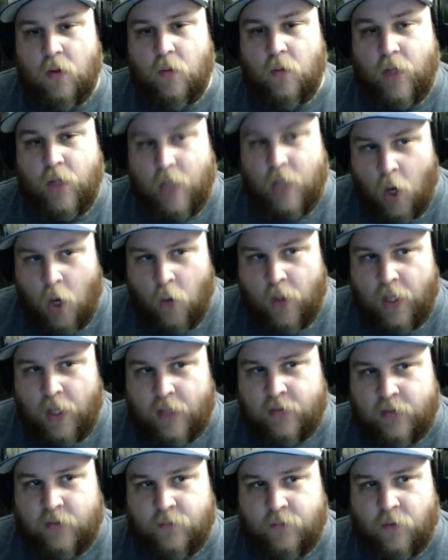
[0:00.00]
We know
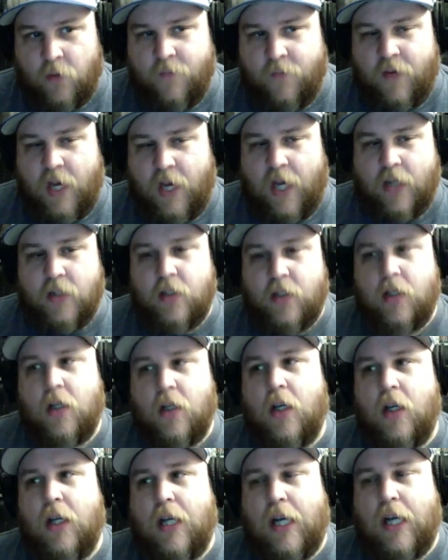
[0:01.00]
that for a fact.
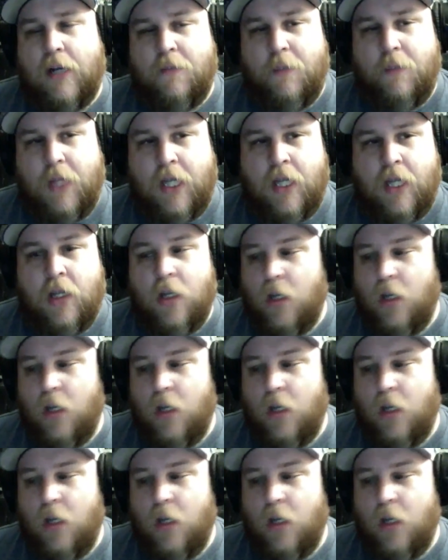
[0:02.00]
And B,